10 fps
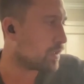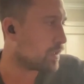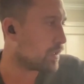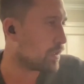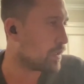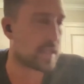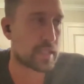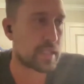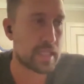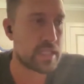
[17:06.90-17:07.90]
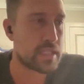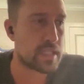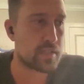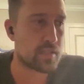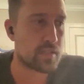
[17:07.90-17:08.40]
the
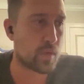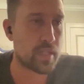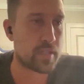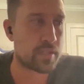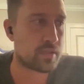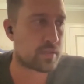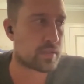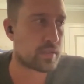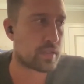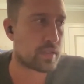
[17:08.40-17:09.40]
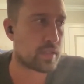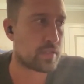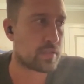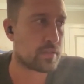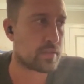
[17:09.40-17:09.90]
easiest one
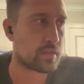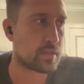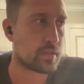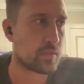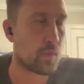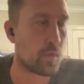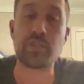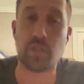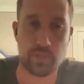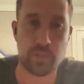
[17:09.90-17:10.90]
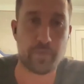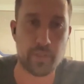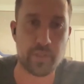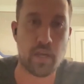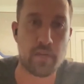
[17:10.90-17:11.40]
is well, so first
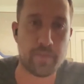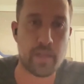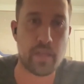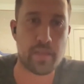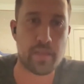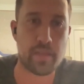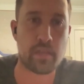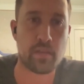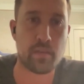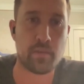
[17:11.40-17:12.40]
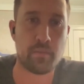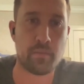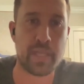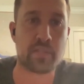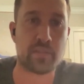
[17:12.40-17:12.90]
off, I think
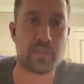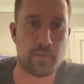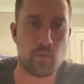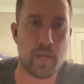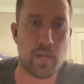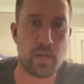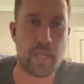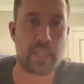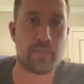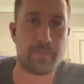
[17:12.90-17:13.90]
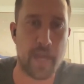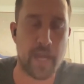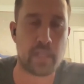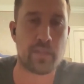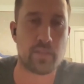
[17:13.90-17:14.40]
being self-aware and
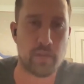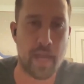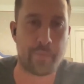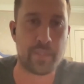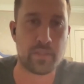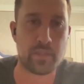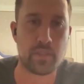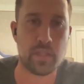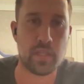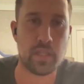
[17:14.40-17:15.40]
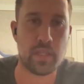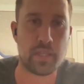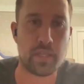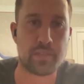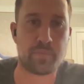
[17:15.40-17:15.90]
defining your habits is